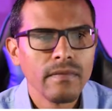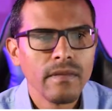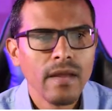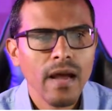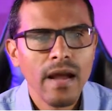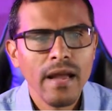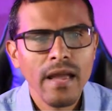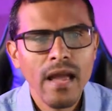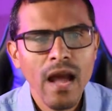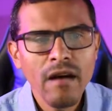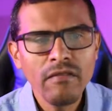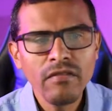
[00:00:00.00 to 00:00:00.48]

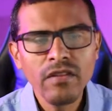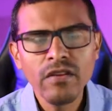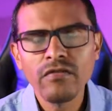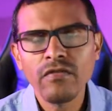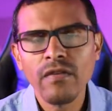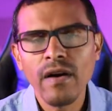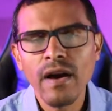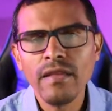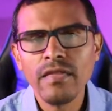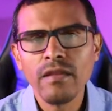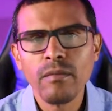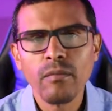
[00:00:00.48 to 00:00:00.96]
I have
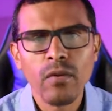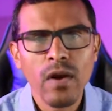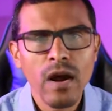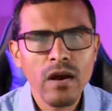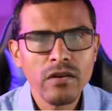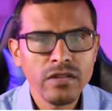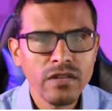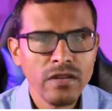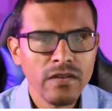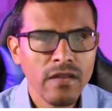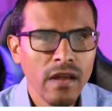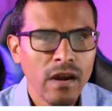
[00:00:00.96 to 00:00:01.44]
defined the
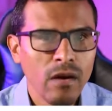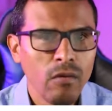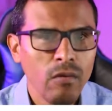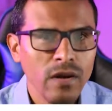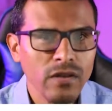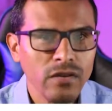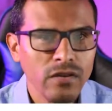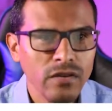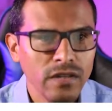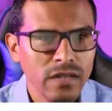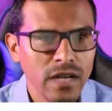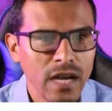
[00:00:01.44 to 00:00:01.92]
browser that I
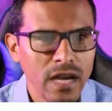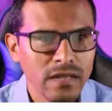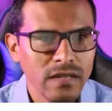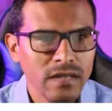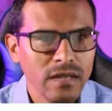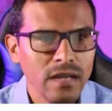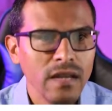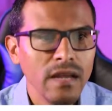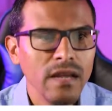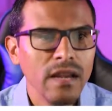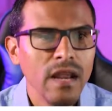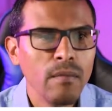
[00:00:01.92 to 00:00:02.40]
want to test
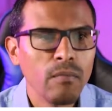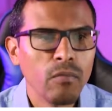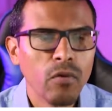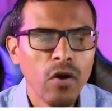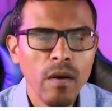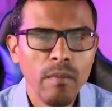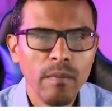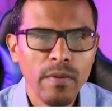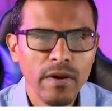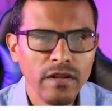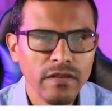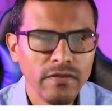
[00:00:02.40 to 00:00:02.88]
in a
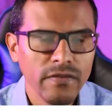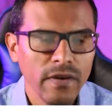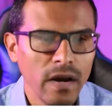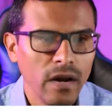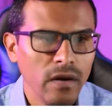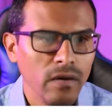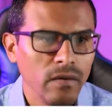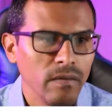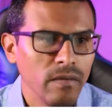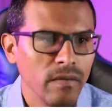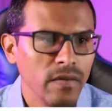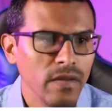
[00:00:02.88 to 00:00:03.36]
properties
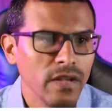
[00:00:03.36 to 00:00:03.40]
file,